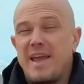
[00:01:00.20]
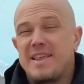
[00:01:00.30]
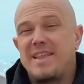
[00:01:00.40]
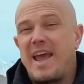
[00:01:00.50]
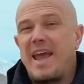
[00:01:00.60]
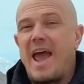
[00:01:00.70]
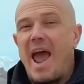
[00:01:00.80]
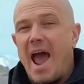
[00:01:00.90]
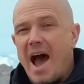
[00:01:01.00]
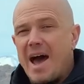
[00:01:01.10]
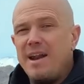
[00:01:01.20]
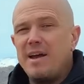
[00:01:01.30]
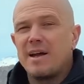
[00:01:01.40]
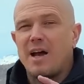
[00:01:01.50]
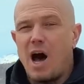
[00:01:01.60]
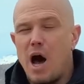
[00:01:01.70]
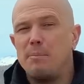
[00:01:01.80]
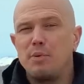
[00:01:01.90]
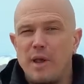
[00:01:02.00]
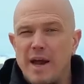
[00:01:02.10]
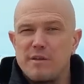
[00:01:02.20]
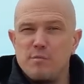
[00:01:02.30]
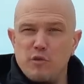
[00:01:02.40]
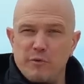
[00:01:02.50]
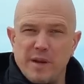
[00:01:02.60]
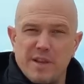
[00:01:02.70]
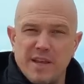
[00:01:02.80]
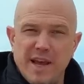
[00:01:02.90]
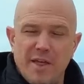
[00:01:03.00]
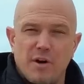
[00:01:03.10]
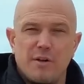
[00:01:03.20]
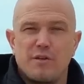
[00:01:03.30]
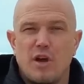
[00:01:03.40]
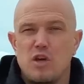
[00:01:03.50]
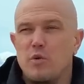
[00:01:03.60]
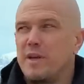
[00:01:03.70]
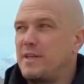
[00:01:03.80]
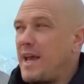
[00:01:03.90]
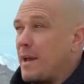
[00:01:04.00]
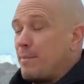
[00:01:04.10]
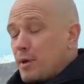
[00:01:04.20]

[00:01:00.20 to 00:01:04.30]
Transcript: is they add complex movements together so you can take